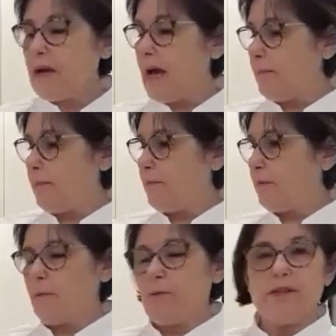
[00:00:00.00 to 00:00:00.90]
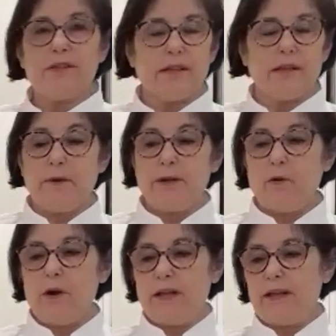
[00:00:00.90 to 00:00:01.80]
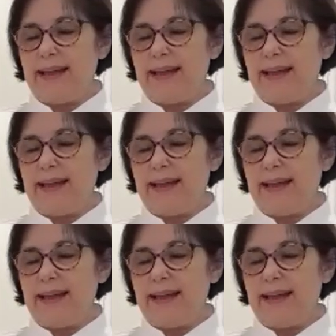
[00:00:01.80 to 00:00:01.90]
up with a little bit of oil.